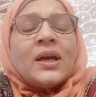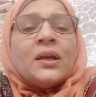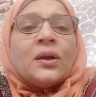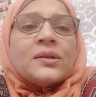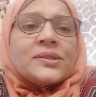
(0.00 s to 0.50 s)

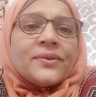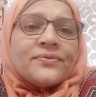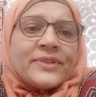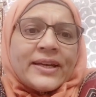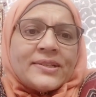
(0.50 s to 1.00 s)
lots of
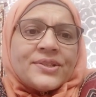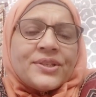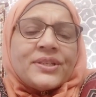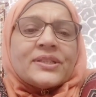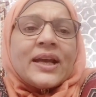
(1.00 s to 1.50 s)

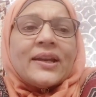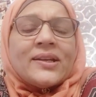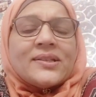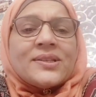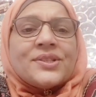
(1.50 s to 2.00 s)
surgeries, gynec
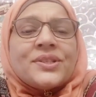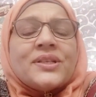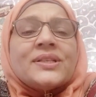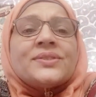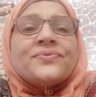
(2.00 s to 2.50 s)

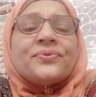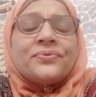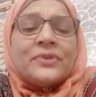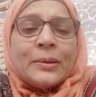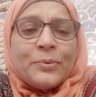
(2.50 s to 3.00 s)
surgeries,
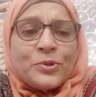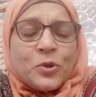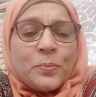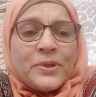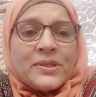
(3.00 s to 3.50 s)

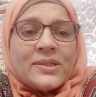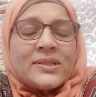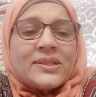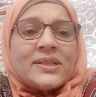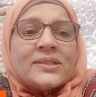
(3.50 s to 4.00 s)
laparoscopic
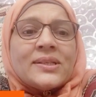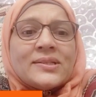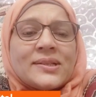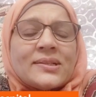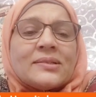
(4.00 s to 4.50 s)
surgeries,
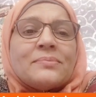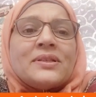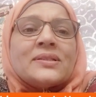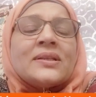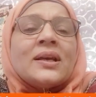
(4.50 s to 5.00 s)

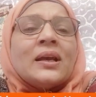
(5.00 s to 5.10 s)
hysterectomies,